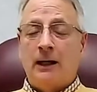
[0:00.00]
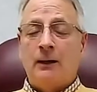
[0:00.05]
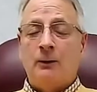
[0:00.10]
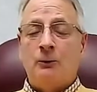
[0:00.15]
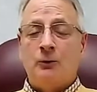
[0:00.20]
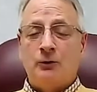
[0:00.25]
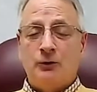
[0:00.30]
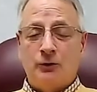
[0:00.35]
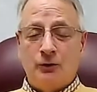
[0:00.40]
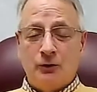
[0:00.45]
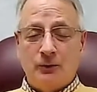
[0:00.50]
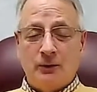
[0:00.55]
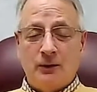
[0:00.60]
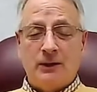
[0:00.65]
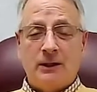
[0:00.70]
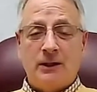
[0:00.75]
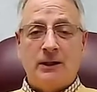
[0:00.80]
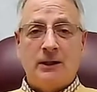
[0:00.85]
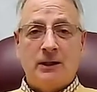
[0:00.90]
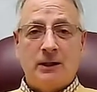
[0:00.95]
I would do
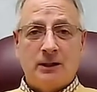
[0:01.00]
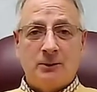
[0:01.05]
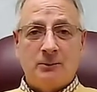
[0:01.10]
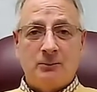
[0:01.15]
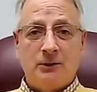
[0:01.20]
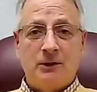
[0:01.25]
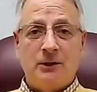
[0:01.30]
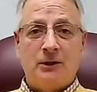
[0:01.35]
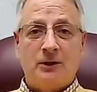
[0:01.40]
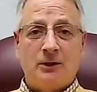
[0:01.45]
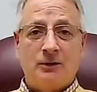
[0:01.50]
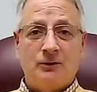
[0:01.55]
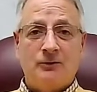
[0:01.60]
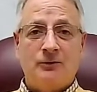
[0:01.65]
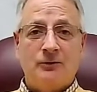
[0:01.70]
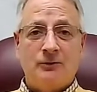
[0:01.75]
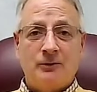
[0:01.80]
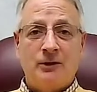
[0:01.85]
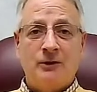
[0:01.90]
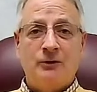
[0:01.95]
it again
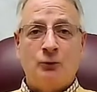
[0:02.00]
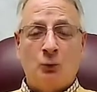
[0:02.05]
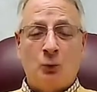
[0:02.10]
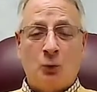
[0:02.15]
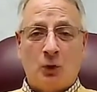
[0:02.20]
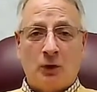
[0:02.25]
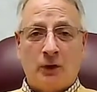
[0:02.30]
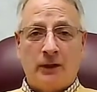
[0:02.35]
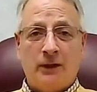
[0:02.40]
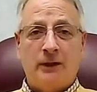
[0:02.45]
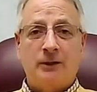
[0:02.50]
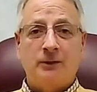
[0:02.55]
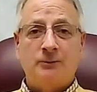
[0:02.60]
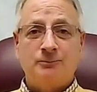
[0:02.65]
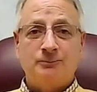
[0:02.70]
because it's working.